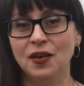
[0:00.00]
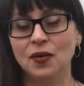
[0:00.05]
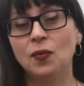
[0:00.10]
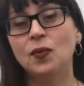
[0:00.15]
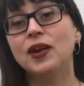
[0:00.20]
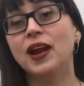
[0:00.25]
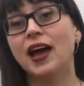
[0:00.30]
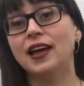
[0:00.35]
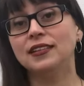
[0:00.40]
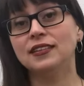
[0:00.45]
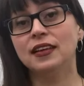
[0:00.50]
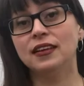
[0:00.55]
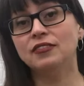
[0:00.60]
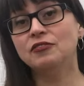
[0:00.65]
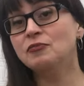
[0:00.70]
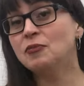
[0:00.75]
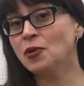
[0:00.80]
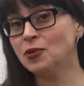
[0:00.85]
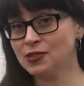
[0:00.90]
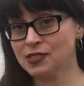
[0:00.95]
What I love
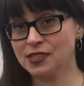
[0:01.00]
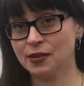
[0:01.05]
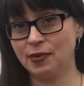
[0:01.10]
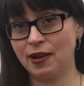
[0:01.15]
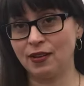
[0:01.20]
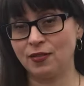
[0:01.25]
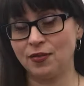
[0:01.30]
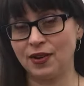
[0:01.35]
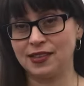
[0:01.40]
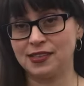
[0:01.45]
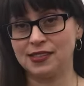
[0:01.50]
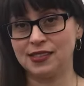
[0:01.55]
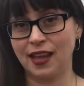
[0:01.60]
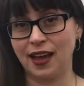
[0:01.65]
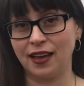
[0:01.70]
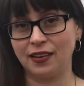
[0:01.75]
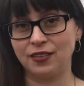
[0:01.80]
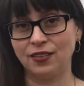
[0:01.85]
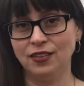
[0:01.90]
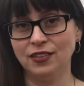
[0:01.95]
most about West
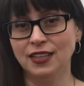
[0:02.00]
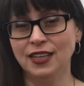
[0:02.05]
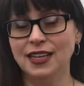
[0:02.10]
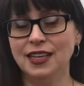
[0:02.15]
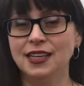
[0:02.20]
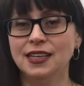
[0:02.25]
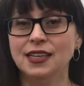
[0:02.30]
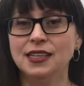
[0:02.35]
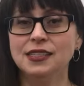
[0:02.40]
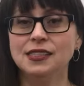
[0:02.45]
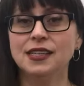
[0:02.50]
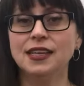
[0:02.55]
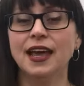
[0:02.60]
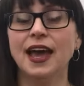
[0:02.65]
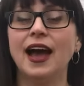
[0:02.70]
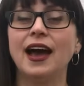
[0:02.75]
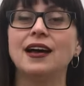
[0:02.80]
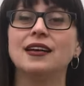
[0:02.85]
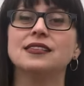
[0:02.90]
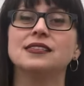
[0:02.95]
Seattle is it
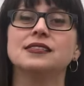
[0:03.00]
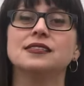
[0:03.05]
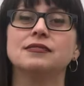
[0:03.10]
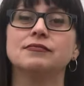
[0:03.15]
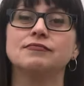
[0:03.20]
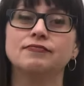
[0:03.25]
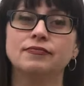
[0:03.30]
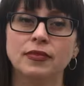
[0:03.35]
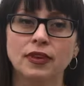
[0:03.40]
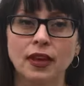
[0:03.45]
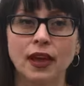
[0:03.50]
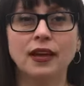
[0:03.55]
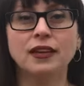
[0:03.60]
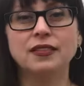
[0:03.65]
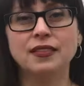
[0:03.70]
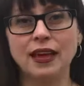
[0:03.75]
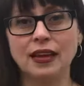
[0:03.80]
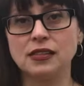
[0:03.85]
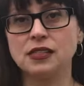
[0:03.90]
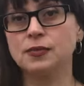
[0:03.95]
has kind
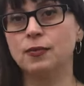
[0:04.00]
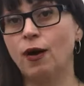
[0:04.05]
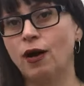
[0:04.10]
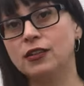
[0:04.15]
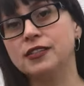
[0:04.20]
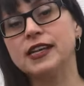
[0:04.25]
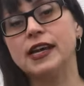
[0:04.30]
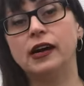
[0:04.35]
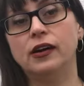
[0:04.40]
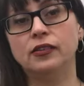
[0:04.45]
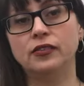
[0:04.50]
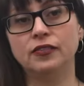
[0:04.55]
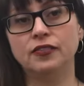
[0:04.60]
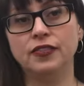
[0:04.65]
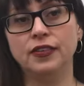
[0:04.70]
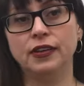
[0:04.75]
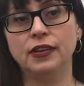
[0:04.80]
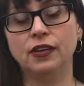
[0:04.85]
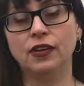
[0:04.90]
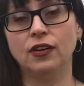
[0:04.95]
of that small town
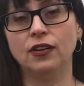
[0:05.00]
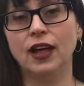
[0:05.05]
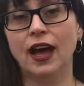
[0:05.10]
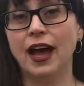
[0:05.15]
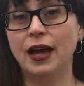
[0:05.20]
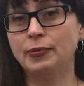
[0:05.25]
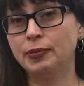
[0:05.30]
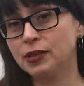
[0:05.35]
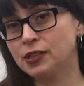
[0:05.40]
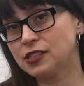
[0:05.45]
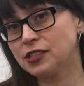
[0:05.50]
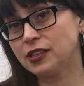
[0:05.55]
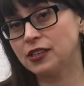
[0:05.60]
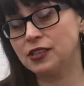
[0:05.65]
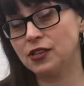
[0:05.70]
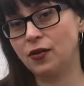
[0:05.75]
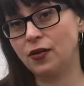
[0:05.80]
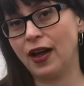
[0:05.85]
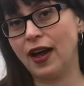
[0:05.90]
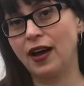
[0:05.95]
feel. I personally
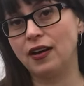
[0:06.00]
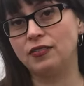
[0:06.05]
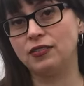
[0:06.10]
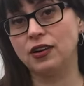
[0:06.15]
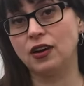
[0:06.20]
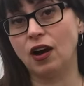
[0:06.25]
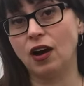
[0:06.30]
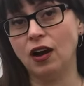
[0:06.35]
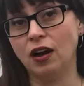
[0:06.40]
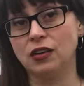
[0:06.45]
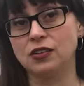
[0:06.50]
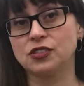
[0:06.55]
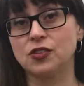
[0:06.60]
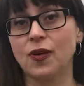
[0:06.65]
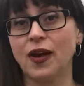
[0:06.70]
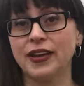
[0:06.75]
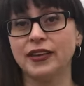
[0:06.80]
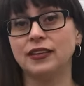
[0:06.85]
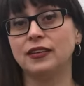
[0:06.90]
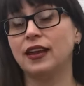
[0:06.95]
don't have a car, so
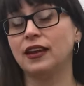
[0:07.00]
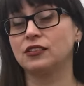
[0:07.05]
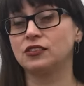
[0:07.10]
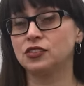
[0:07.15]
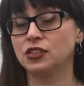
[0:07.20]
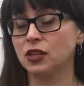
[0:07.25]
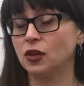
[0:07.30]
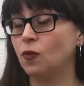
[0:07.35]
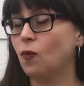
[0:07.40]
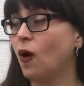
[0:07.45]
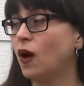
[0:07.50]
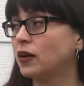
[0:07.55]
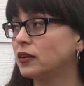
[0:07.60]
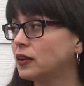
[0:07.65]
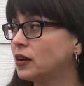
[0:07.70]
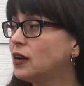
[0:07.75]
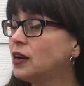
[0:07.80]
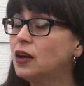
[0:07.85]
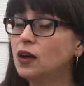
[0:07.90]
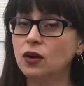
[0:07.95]
I can actually walk
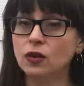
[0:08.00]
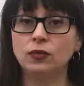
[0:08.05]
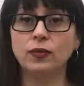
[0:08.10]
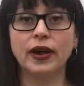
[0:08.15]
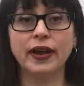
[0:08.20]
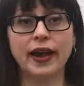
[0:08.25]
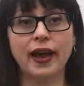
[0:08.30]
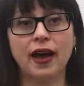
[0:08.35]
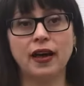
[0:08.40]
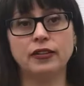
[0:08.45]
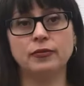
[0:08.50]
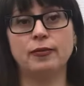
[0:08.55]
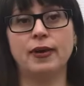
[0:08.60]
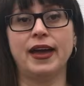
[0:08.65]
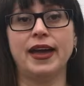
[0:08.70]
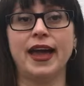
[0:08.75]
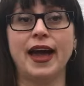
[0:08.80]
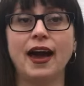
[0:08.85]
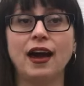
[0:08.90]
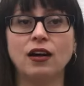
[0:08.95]
right out of
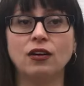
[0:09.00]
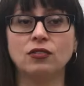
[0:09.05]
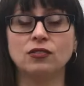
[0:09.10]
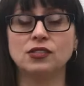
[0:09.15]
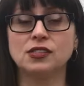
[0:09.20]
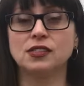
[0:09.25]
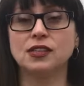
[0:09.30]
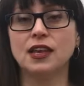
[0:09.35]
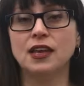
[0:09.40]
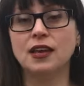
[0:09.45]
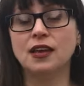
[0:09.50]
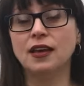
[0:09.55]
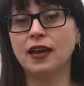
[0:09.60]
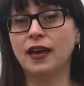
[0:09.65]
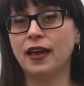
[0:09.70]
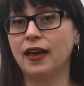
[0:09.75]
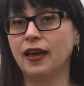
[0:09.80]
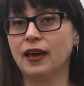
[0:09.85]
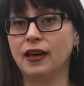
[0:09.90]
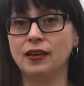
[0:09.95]
my house
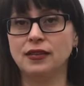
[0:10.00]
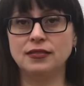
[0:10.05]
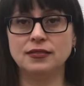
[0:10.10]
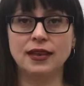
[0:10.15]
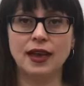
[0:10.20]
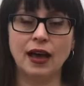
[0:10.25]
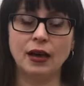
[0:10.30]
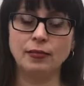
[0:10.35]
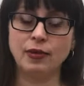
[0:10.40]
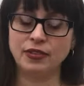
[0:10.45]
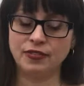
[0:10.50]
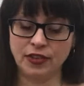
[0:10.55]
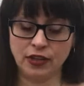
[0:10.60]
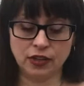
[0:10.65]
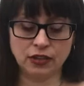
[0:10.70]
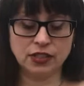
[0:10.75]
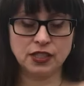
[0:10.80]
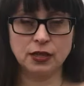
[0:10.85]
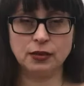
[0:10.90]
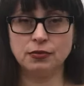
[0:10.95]
and at my
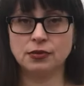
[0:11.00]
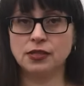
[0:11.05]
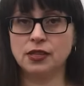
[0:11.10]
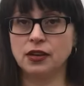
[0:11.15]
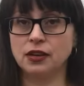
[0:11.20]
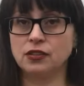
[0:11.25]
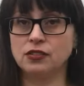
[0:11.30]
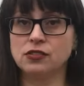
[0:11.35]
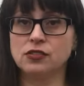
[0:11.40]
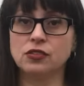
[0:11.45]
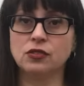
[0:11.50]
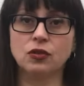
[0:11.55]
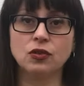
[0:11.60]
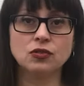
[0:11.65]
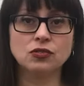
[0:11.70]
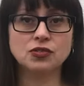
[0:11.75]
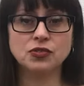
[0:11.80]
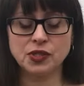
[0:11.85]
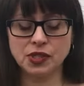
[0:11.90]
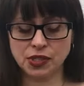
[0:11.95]
fingertips there's
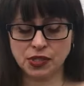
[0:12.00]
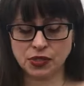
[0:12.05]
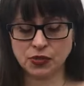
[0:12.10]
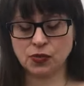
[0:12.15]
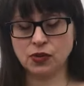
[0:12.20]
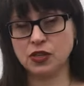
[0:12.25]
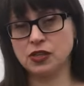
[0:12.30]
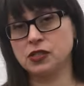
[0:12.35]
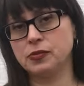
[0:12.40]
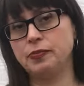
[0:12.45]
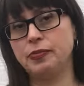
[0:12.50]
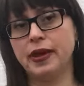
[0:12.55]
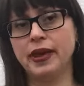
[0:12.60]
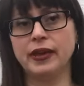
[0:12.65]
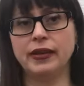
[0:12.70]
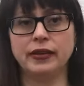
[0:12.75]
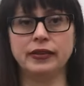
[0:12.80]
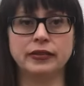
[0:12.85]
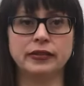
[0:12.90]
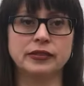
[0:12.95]
grocery stores,
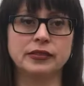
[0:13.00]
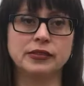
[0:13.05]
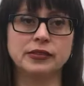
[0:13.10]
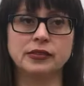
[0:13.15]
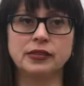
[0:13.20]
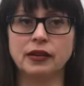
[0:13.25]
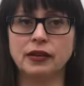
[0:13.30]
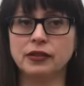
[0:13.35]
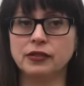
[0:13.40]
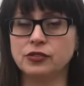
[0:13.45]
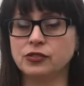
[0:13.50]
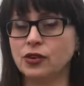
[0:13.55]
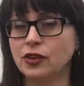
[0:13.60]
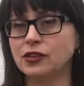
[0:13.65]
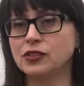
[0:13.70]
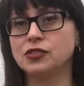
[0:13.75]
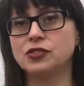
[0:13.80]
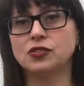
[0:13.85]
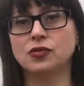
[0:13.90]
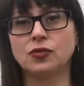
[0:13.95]
banks,
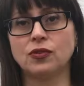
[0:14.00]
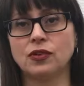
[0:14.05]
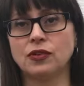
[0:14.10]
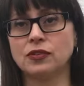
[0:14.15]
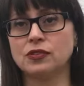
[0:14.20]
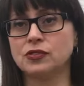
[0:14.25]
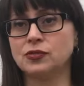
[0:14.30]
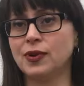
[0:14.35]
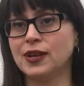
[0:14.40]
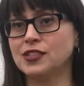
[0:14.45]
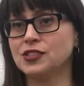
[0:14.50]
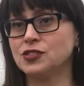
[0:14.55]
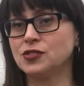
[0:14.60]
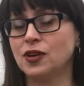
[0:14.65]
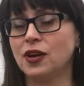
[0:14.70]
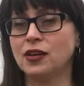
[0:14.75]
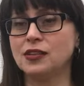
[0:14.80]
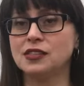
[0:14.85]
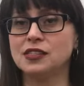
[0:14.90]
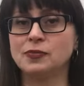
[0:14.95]
drugstores,
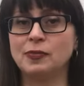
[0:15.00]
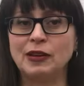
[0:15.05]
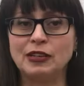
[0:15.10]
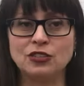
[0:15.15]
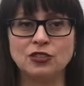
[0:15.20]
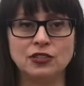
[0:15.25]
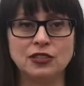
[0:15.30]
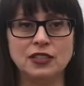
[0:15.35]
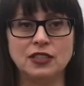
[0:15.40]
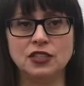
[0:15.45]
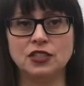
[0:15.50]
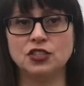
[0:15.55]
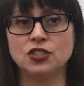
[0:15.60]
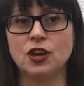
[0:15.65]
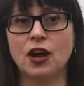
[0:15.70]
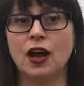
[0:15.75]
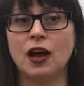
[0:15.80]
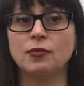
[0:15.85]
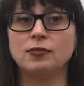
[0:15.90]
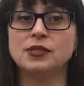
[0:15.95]
restaurants, specialty
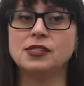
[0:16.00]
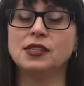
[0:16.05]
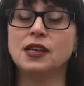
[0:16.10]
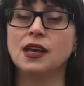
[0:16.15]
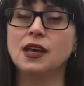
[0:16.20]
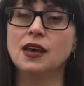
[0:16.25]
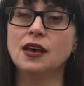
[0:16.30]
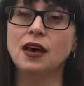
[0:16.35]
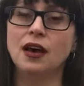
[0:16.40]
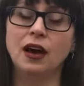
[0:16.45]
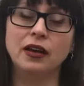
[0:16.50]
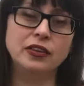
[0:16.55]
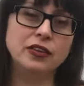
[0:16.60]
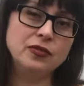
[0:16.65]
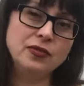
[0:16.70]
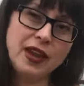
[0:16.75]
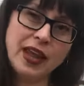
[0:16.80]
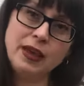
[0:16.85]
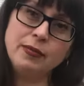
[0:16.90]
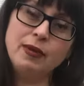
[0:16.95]
shops,
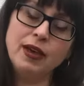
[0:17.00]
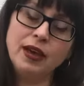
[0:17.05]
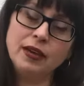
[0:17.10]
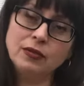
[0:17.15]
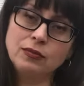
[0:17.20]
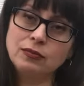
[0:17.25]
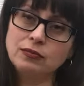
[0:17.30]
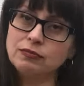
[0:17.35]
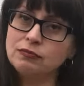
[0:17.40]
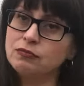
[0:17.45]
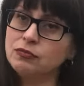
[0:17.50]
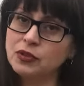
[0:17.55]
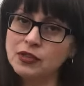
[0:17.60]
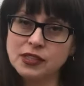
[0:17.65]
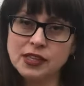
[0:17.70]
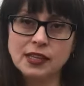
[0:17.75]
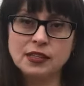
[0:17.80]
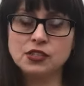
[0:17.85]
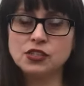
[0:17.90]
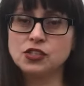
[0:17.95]
you name it,
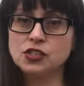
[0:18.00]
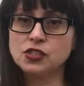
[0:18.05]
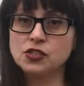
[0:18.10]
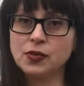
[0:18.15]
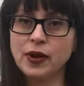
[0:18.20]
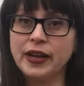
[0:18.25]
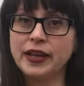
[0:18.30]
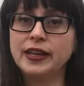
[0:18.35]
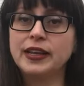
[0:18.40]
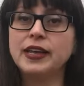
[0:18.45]
it's just right